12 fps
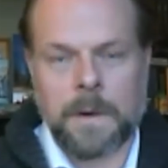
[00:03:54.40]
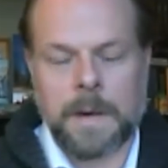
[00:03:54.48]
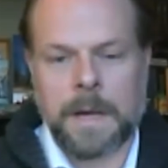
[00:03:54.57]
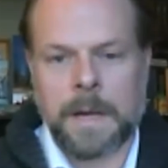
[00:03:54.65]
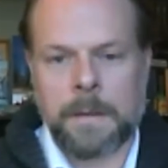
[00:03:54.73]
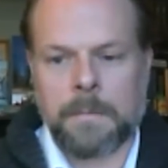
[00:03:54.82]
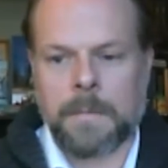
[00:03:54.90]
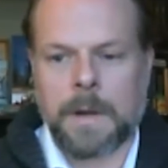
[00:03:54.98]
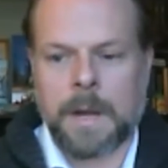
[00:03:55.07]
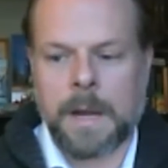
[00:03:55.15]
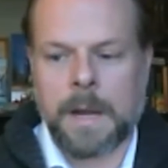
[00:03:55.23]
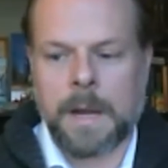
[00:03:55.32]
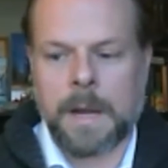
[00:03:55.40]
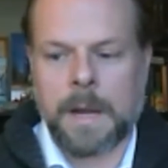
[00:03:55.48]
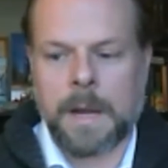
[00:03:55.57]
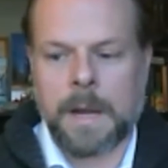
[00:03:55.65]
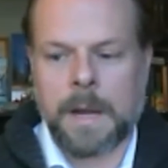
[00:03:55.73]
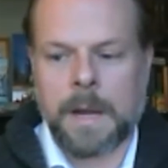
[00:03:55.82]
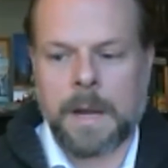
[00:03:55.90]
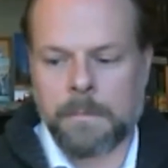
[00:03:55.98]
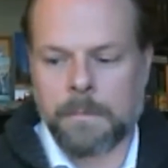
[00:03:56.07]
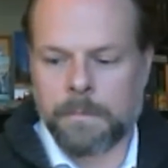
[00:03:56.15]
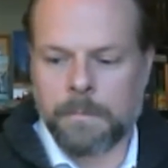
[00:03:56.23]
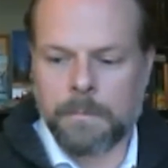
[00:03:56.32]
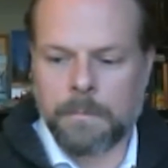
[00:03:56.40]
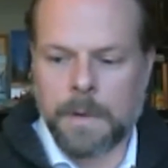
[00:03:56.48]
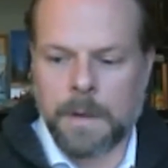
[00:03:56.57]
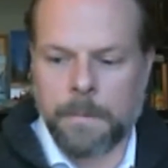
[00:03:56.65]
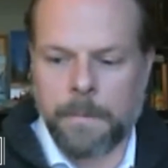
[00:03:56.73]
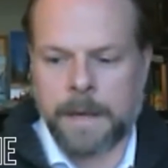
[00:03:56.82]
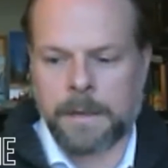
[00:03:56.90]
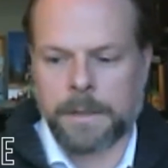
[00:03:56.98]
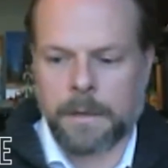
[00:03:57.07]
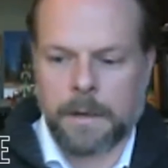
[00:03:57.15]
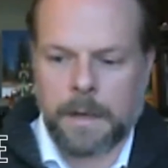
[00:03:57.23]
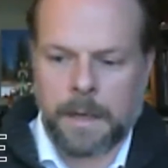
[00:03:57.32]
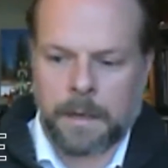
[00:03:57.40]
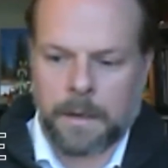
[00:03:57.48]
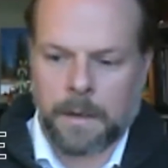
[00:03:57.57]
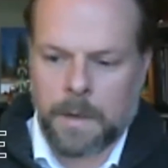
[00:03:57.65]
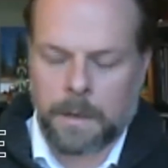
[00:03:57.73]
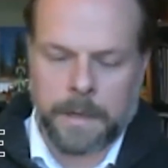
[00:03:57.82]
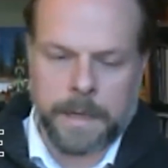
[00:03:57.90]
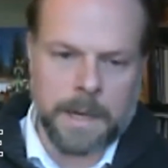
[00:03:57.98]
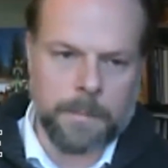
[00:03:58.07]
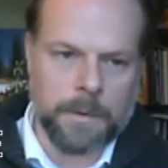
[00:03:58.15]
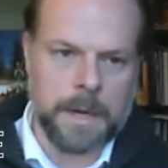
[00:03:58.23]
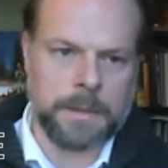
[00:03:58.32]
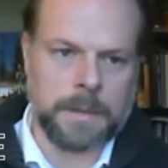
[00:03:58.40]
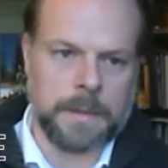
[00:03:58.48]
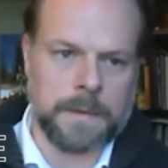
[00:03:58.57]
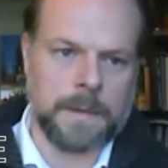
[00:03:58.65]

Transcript: I'm a manager in quality operations,